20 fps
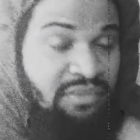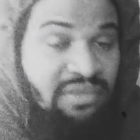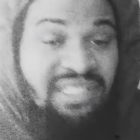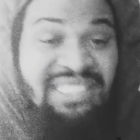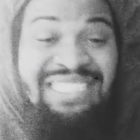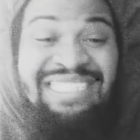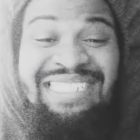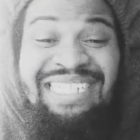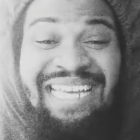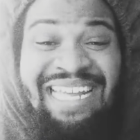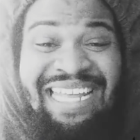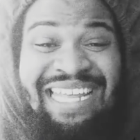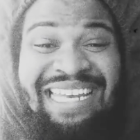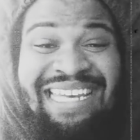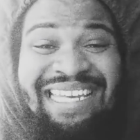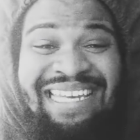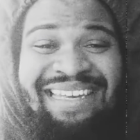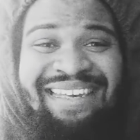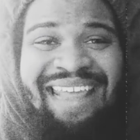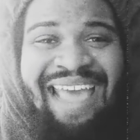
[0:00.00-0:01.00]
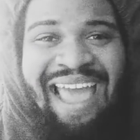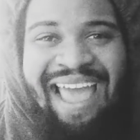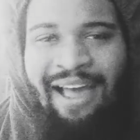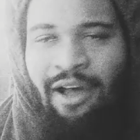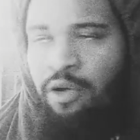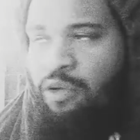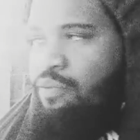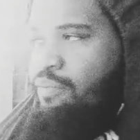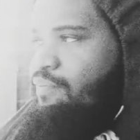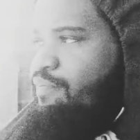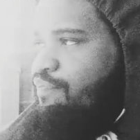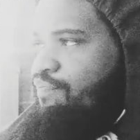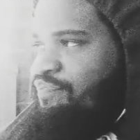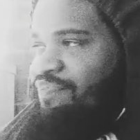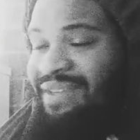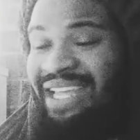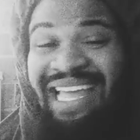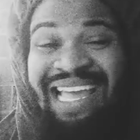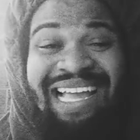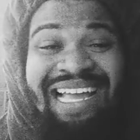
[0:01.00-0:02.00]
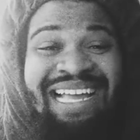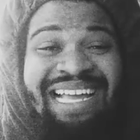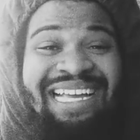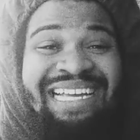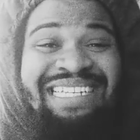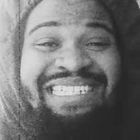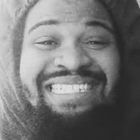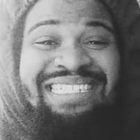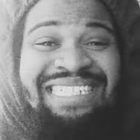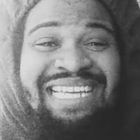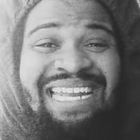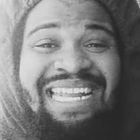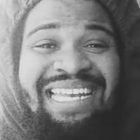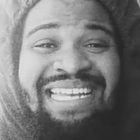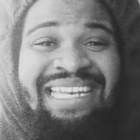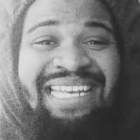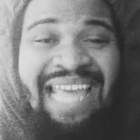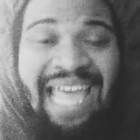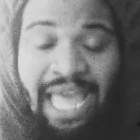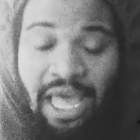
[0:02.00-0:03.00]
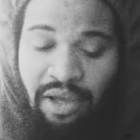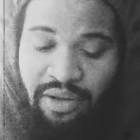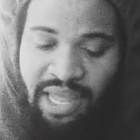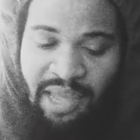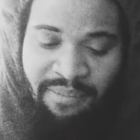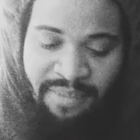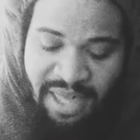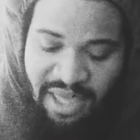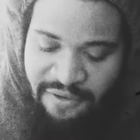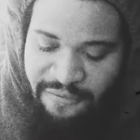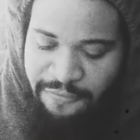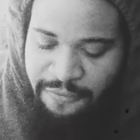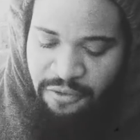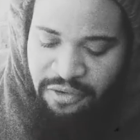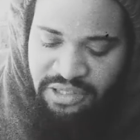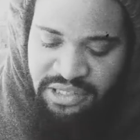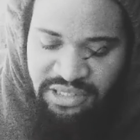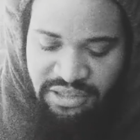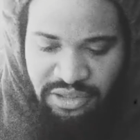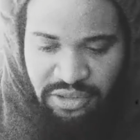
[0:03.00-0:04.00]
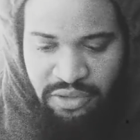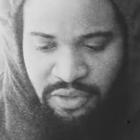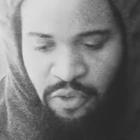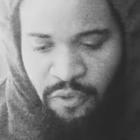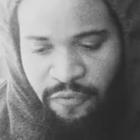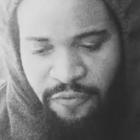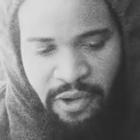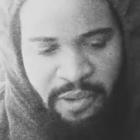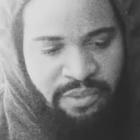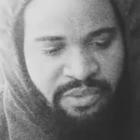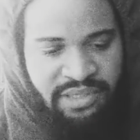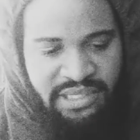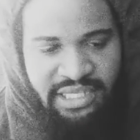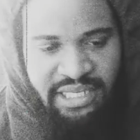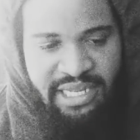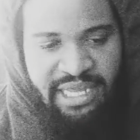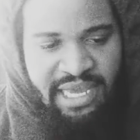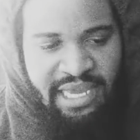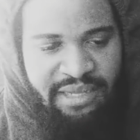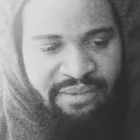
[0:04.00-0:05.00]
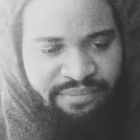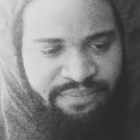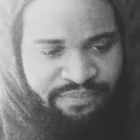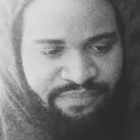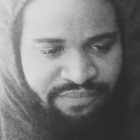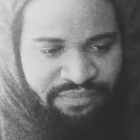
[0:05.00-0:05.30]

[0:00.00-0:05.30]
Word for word: Shut it down. Shut it down. That man forced two fumbles today.